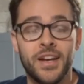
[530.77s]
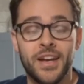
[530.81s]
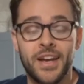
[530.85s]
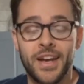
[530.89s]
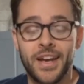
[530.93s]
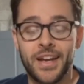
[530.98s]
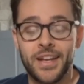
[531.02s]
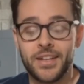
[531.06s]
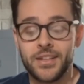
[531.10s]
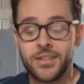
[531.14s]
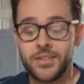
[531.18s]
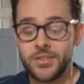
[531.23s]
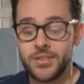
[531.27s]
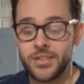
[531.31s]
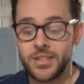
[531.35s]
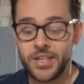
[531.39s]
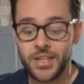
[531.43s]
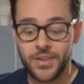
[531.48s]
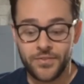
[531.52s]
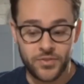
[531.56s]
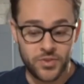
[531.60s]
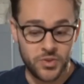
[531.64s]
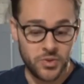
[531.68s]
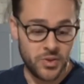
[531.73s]
and
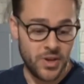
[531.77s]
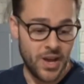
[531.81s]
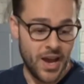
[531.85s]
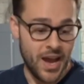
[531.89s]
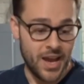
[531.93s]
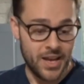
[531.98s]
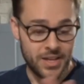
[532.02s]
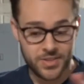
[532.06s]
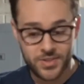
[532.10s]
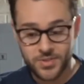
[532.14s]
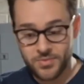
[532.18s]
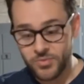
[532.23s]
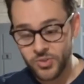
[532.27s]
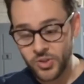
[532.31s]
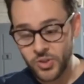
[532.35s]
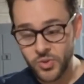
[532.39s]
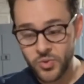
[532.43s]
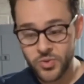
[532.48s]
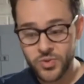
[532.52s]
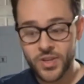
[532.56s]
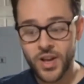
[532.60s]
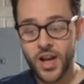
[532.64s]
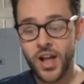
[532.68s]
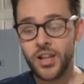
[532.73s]
if you guys
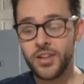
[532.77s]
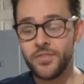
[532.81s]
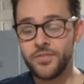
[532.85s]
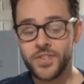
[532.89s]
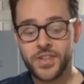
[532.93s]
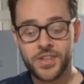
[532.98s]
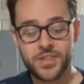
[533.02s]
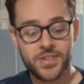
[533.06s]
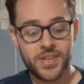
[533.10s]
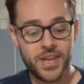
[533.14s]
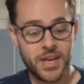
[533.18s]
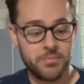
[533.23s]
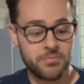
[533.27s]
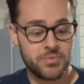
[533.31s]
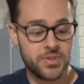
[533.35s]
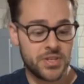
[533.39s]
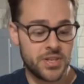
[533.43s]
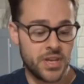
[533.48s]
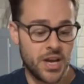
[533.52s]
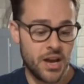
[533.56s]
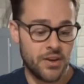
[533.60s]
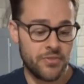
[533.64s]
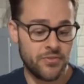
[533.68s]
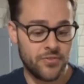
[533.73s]
use all of the same
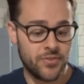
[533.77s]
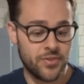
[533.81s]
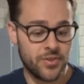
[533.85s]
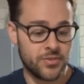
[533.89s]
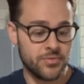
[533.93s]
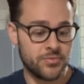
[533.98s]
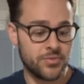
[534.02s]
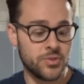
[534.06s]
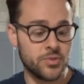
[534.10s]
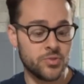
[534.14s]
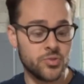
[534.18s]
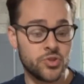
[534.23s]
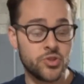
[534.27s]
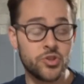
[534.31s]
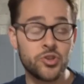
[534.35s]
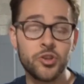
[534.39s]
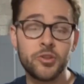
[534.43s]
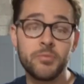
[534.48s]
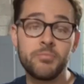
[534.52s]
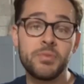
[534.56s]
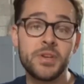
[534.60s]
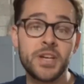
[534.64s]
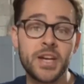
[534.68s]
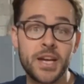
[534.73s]
stuff, you
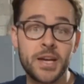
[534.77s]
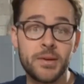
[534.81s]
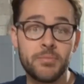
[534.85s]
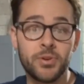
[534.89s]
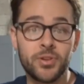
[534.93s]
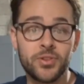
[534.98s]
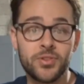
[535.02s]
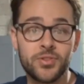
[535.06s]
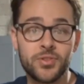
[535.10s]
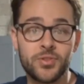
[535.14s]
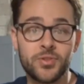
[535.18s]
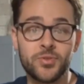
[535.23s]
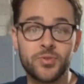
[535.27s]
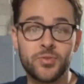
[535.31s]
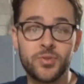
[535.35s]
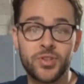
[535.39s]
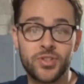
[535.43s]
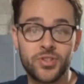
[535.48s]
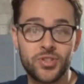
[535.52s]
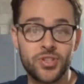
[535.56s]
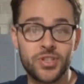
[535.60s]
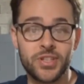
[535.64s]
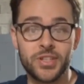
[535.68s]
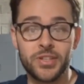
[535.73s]
should be able to
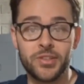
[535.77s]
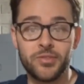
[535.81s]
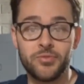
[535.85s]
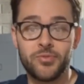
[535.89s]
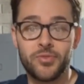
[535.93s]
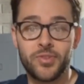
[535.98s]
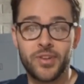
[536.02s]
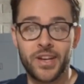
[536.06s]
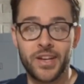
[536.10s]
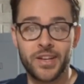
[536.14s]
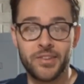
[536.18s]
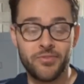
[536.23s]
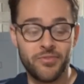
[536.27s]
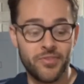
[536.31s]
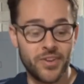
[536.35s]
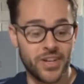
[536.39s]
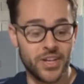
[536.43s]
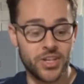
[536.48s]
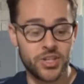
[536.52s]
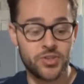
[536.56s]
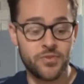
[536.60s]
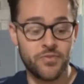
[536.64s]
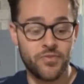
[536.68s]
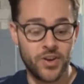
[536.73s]
achieve a
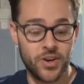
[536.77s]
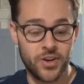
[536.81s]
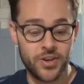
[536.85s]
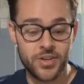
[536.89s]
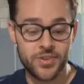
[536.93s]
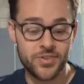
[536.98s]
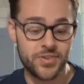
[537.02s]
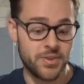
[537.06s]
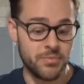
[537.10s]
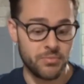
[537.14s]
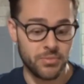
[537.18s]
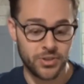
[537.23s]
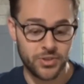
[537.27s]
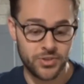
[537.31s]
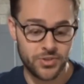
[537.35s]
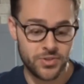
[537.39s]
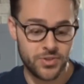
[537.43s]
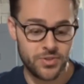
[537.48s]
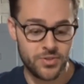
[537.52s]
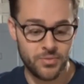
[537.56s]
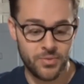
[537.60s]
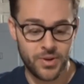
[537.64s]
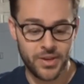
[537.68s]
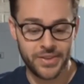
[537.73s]
finish very similar
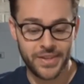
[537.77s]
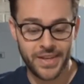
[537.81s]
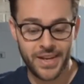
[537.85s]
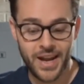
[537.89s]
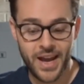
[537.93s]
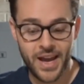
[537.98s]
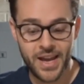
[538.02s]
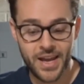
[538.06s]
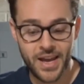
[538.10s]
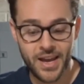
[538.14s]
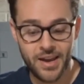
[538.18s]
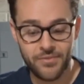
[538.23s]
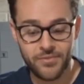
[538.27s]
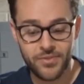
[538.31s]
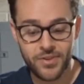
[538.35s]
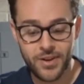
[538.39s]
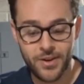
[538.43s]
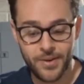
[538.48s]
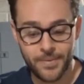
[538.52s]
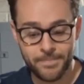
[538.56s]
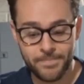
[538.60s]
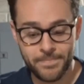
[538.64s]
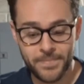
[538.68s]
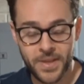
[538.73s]
to the one that I have
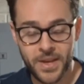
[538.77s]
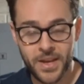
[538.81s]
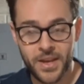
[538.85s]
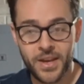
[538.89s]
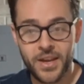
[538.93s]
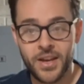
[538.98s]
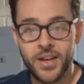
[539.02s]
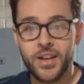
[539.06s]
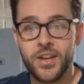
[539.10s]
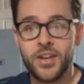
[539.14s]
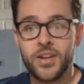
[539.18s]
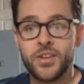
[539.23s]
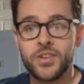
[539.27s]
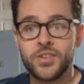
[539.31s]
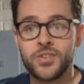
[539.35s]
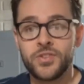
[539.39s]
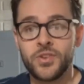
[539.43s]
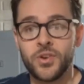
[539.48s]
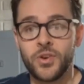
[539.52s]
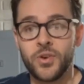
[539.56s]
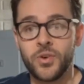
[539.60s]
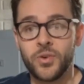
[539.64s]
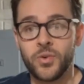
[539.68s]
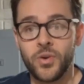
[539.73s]
here.
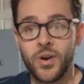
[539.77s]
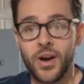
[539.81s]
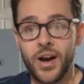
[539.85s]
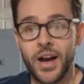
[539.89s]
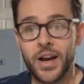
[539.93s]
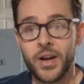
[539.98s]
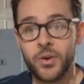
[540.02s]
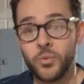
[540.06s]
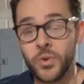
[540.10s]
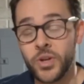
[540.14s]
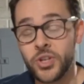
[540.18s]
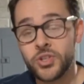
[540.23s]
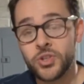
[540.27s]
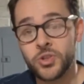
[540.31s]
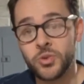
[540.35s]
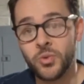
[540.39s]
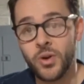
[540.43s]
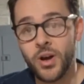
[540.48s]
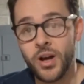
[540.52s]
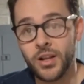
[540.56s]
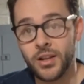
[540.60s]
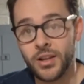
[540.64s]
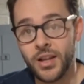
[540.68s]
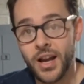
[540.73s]
So I wish
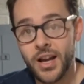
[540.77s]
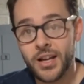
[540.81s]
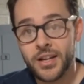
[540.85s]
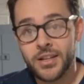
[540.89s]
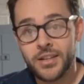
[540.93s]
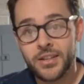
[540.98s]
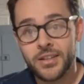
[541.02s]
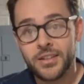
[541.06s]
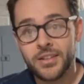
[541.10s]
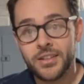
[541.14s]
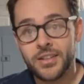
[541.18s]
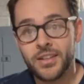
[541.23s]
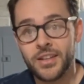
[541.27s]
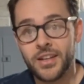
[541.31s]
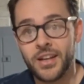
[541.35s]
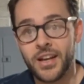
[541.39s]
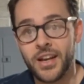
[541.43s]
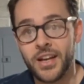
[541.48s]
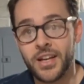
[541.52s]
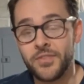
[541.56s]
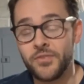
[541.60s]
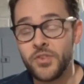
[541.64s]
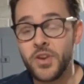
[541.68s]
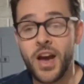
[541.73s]
you all luck.
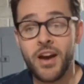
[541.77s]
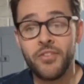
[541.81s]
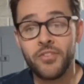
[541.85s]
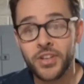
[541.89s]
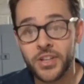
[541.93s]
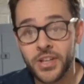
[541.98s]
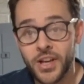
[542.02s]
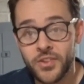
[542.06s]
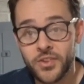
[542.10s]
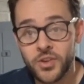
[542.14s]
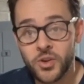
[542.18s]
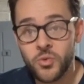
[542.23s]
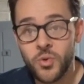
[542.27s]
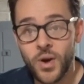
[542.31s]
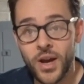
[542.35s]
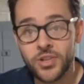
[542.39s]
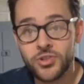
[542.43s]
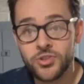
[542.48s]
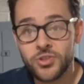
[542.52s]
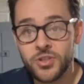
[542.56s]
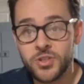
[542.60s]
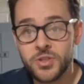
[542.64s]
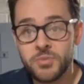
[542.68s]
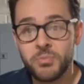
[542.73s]
If you have any other
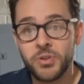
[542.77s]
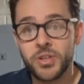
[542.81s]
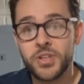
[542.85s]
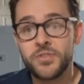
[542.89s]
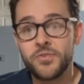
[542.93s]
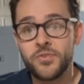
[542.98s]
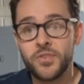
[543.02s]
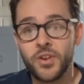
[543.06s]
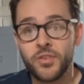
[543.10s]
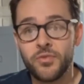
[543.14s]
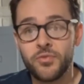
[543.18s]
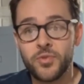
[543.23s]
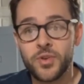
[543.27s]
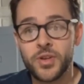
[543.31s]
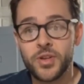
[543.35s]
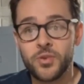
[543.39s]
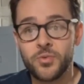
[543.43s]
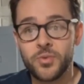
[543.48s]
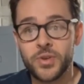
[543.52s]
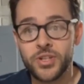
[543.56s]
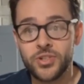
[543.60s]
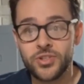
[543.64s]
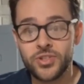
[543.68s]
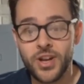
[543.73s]
questions, please feel free to
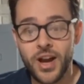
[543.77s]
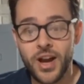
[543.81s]
reach